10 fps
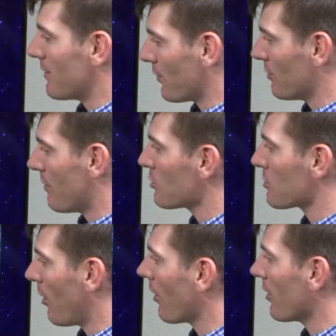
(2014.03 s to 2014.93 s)
For the most
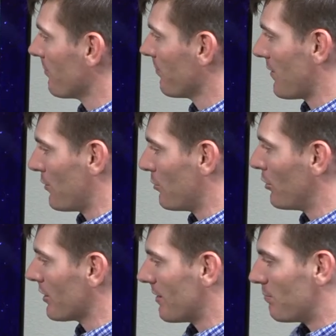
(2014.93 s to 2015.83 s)
part, if you
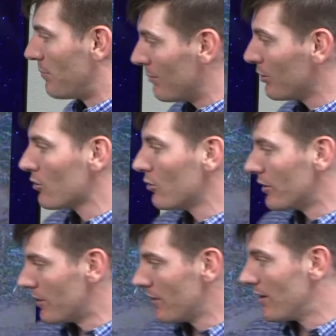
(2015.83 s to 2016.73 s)
look at biblical
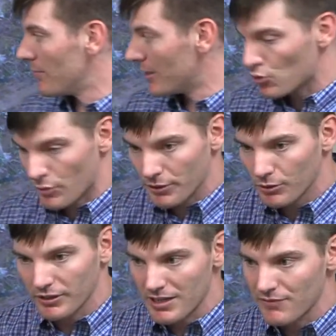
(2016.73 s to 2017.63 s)
Israel,
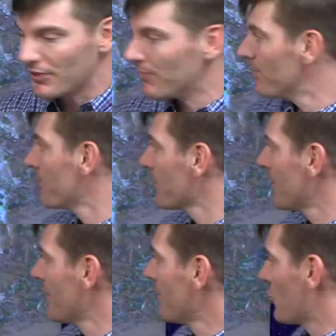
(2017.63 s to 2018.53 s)
and even
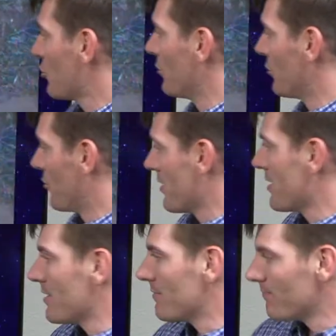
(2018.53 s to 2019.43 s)
to a
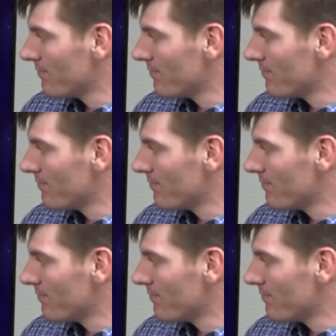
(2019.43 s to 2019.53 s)
degree